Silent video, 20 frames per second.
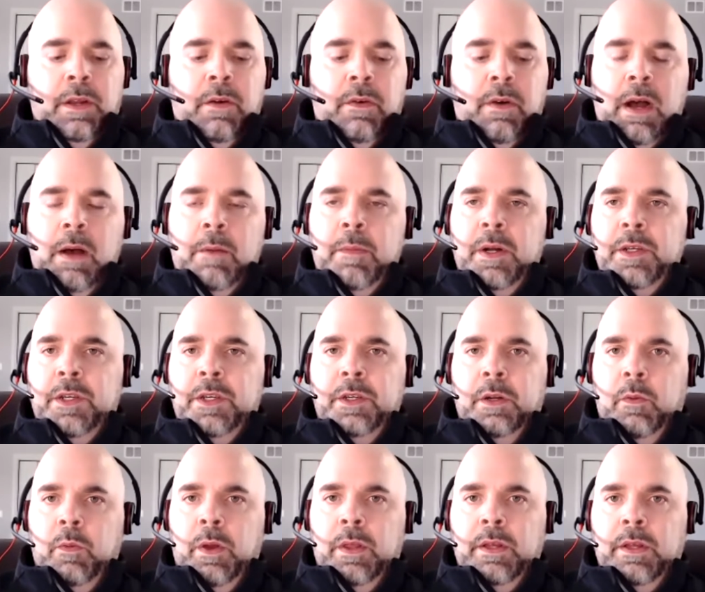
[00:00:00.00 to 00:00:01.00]
how much
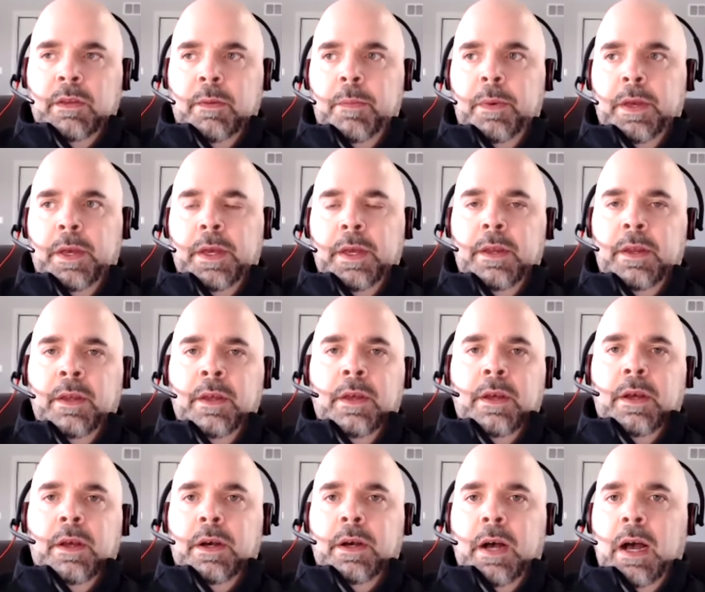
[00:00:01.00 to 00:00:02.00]
you're willing to bid,
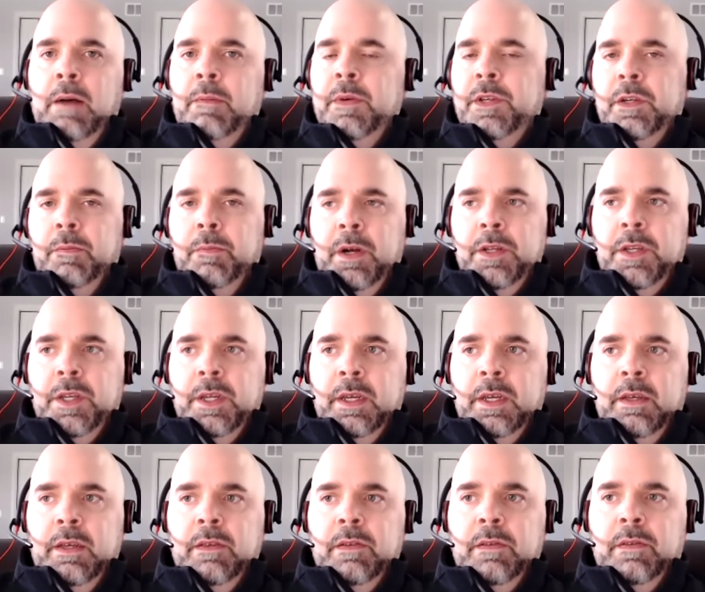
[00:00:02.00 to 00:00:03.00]
how much your budget
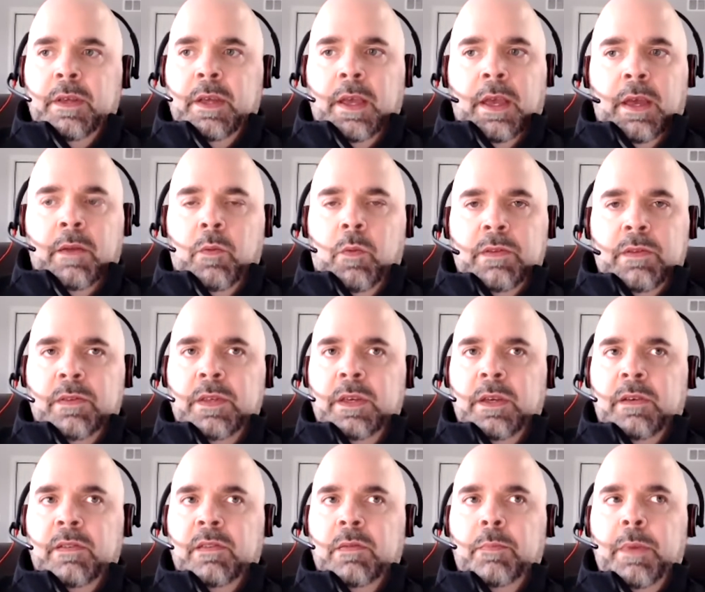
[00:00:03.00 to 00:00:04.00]
is, and what's the
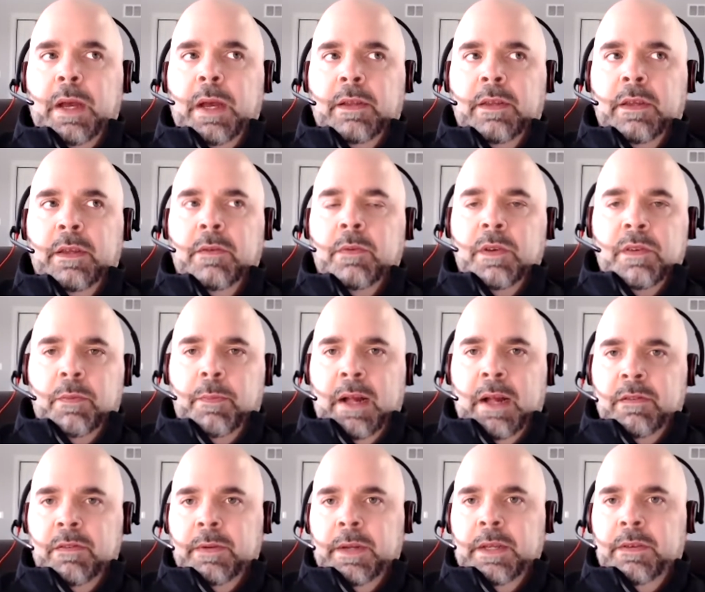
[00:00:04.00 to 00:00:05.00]
expected
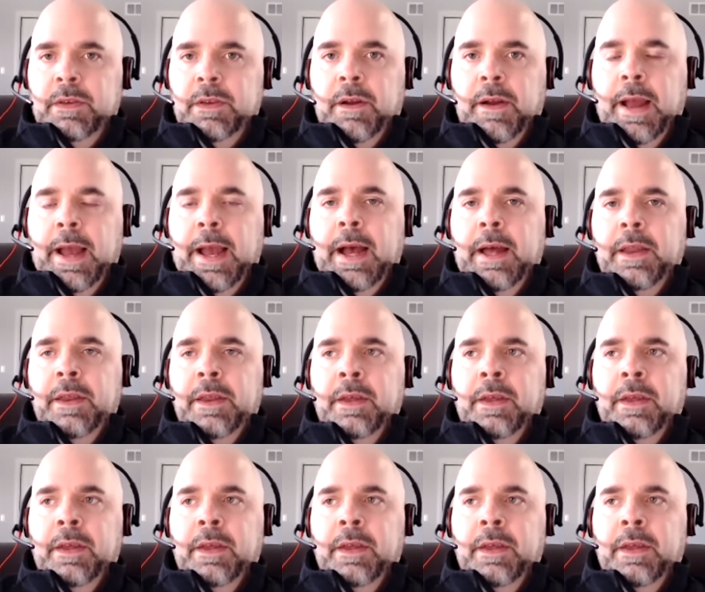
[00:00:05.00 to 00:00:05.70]
response rate to your ad.